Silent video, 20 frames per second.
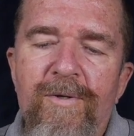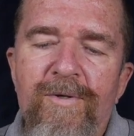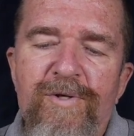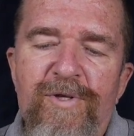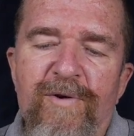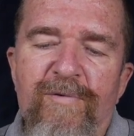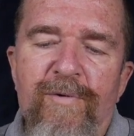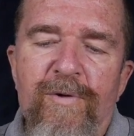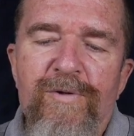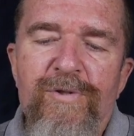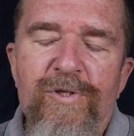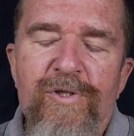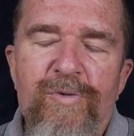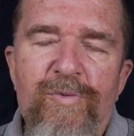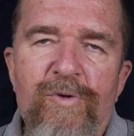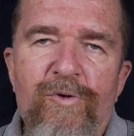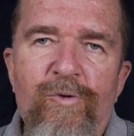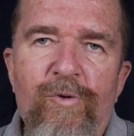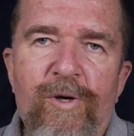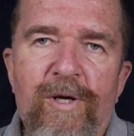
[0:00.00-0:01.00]
differences
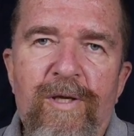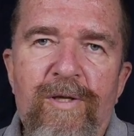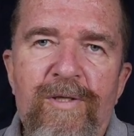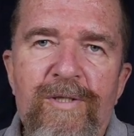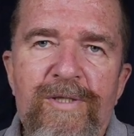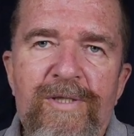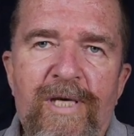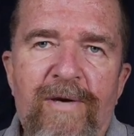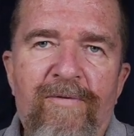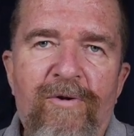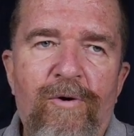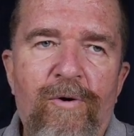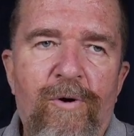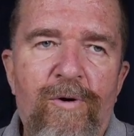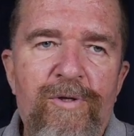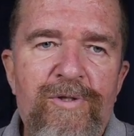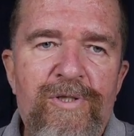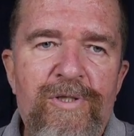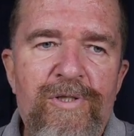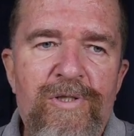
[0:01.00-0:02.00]
between the Seven
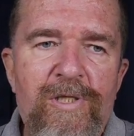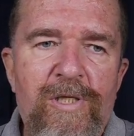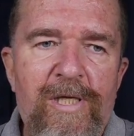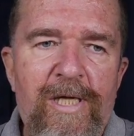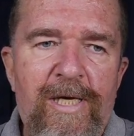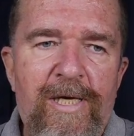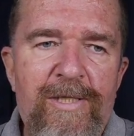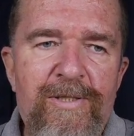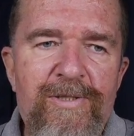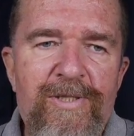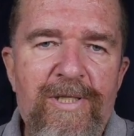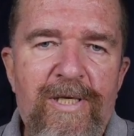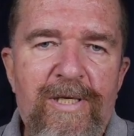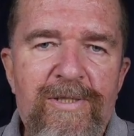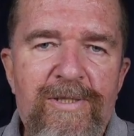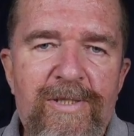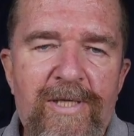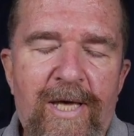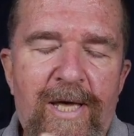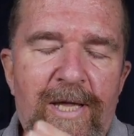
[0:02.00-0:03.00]
Artisans lens
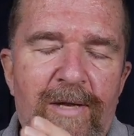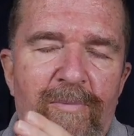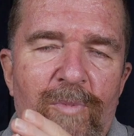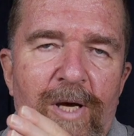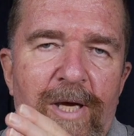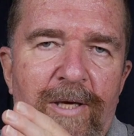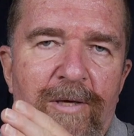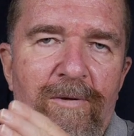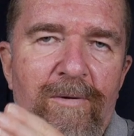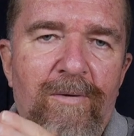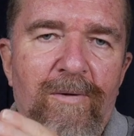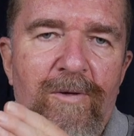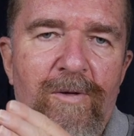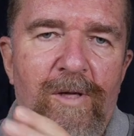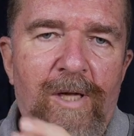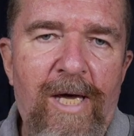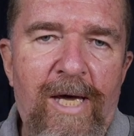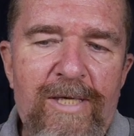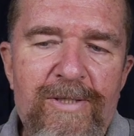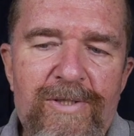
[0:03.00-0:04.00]
and my
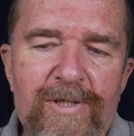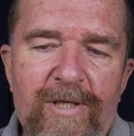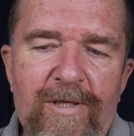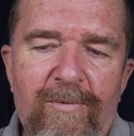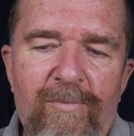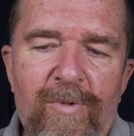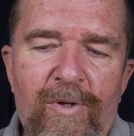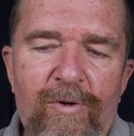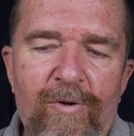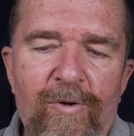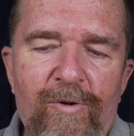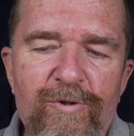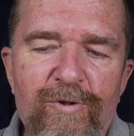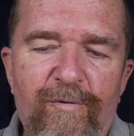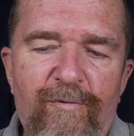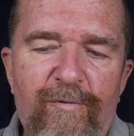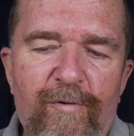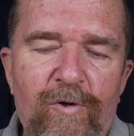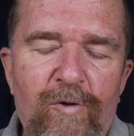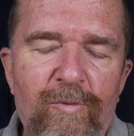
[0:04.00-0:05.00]
classic
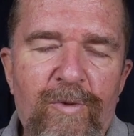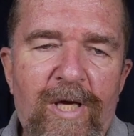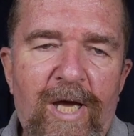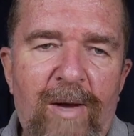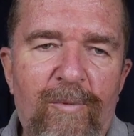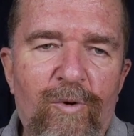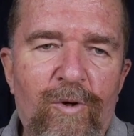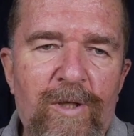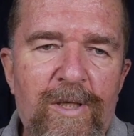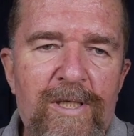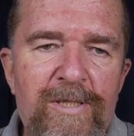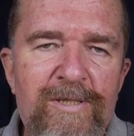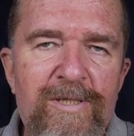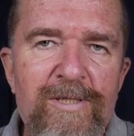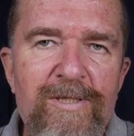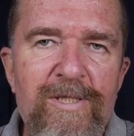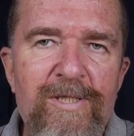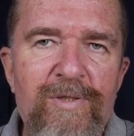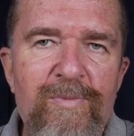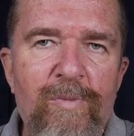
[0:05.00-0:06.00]
Minolta film camera
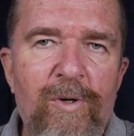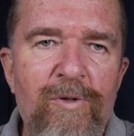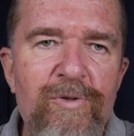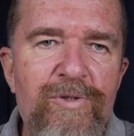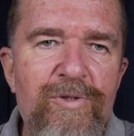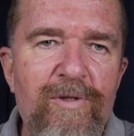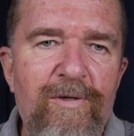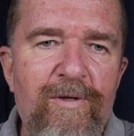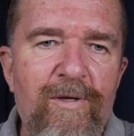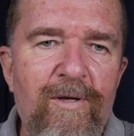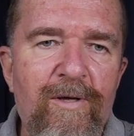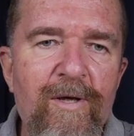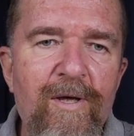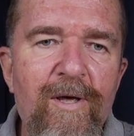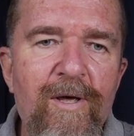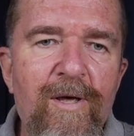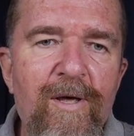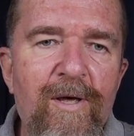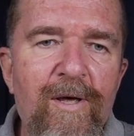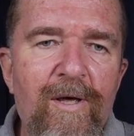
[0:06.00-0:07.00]
lenses is most of the
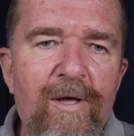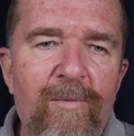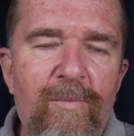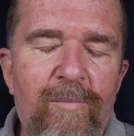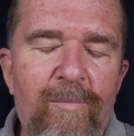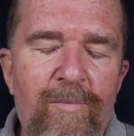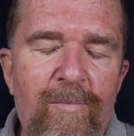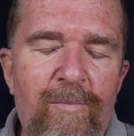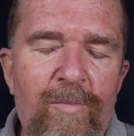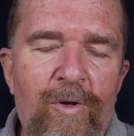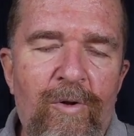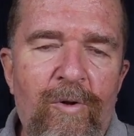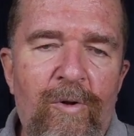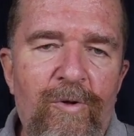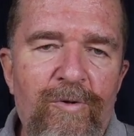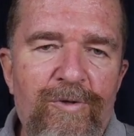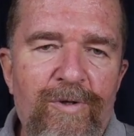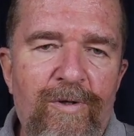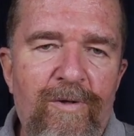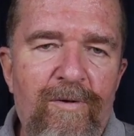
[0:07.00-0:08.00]

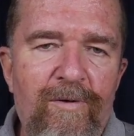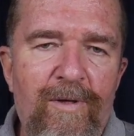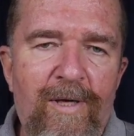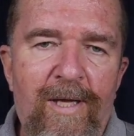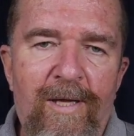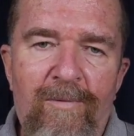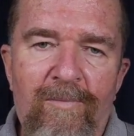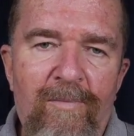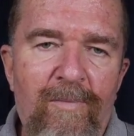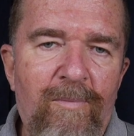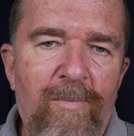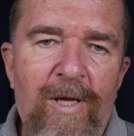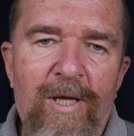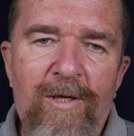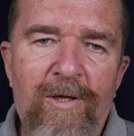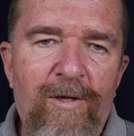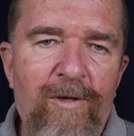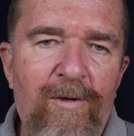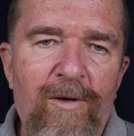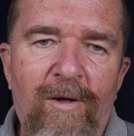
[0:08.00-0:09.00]
Minolta and
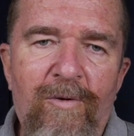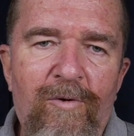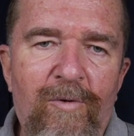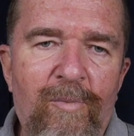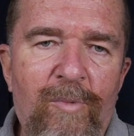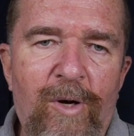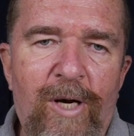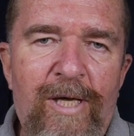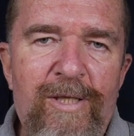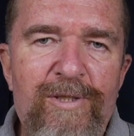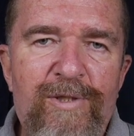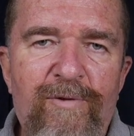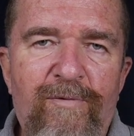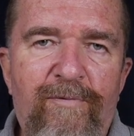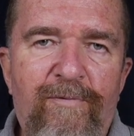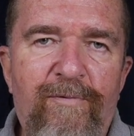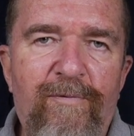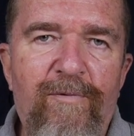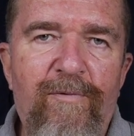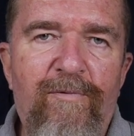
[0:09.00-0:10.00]
many other brands
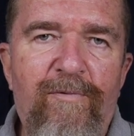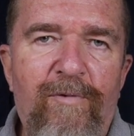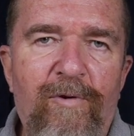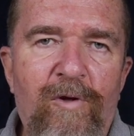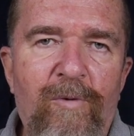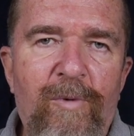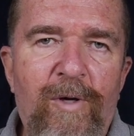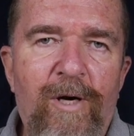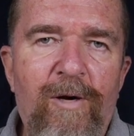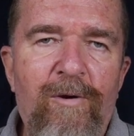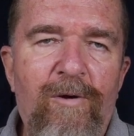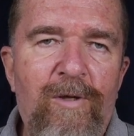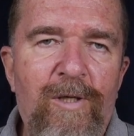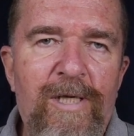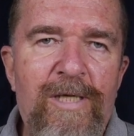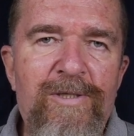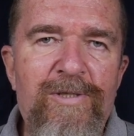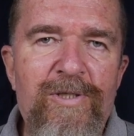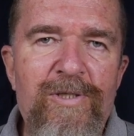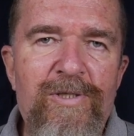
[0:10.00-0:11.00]
of film era
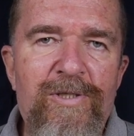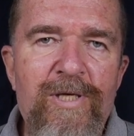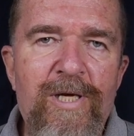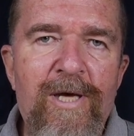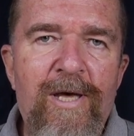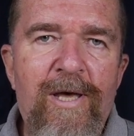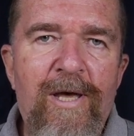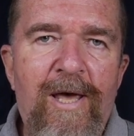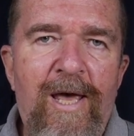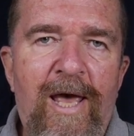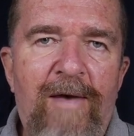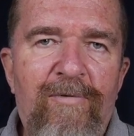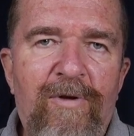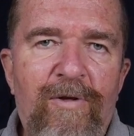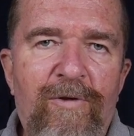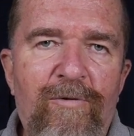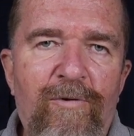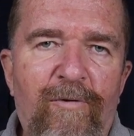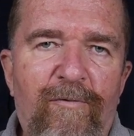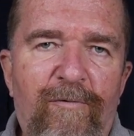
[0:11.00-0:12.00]
lenses have
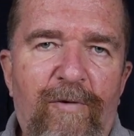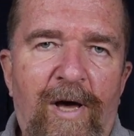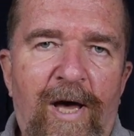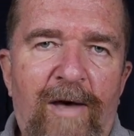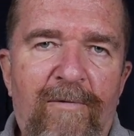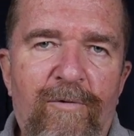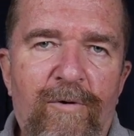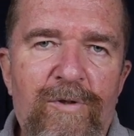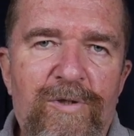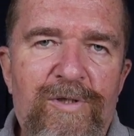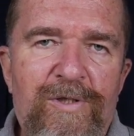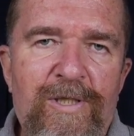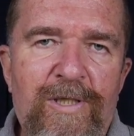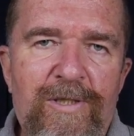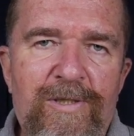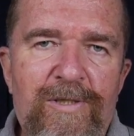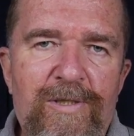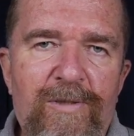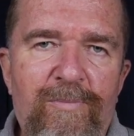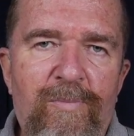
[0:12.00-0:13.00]
either a five or a
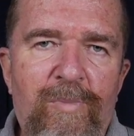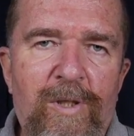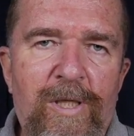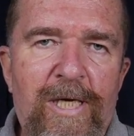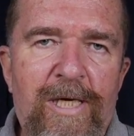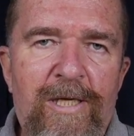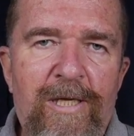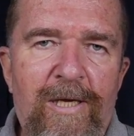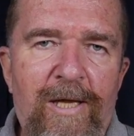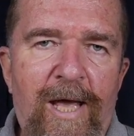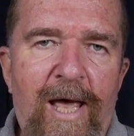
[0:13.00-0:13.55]
six bladed